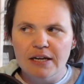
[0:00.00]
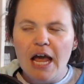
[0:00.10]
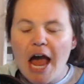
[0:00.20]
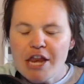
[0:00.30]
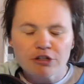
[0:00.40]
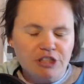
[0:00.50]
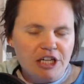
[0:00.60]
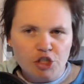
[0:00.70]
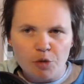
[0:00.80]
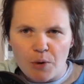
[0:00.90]
and your
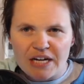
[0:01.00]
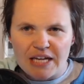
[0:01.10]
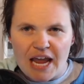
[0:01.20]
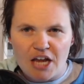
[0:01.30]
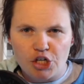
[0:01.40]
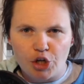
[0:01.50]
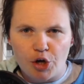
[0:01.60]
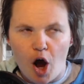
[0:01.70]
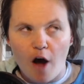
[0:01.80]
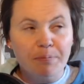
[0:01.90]
teacher brain can't
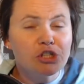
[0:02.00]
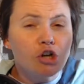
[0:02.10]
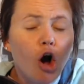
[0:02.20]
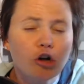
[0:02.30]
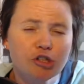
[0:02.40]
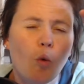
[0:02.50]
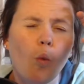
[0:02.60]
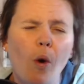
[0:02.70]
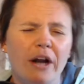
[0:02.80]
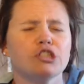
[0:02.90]
shut off, but you're also
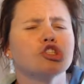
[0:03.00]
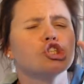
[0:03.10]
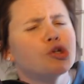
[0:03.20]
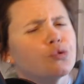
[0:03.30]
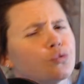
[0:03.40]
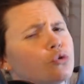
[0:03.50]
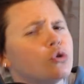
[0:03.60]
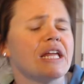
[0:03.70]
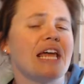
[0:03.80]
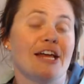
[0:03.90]
wanting to
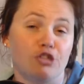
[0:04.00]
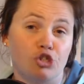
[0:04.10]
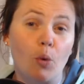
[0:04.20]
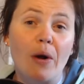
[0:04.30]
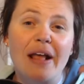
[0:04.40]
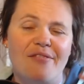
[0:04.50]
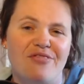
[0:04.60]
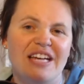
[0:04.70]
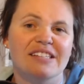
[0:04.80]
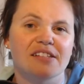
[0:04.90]
truly enjoy
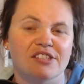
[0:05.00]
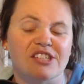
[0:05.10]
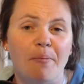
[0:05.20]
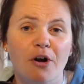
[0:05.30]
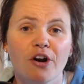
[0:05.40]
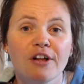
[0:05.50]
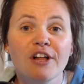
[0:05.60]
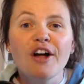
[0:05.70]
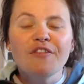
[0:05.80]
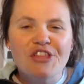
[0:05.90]
this summer,
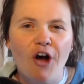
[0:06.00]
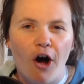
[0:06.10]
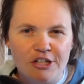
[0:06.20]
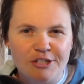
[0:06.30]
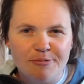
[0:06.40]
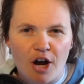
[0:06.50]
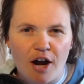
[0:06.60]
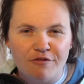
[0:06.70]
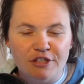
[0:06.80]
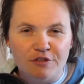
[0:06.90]
then the awesome
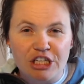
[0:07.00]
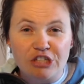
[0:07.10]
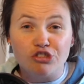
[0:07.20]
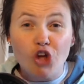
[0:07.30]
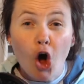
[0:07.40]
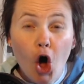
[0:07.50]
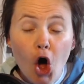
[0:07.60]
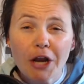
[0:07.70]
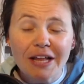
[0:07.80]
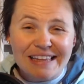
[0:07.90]
conference for teachers
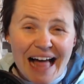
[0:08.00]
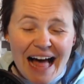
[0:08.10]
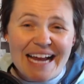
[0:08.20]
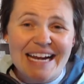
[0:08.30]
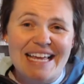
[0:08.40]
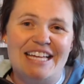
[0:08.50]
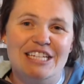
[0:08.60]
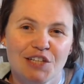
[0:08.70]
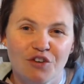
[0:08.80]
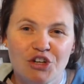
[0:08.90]
online
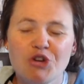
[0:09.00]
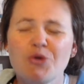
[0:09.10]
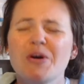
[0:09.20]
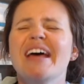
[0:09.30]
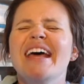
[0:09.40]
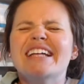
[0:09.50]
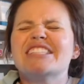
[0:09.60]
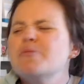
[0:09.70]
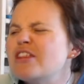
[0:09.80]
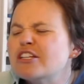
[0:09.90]
is for you. It's
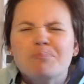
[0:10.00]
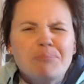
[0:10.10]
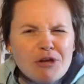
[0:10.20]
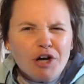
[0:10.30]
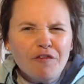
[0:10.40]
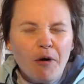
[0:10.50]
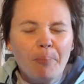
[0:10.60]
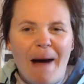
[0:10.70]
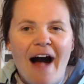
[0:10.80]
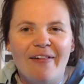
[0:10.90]
gonna be this beautiful
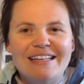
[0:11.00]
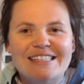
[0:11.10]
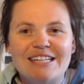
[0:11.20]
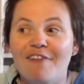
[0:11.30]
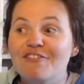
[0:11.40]
balance of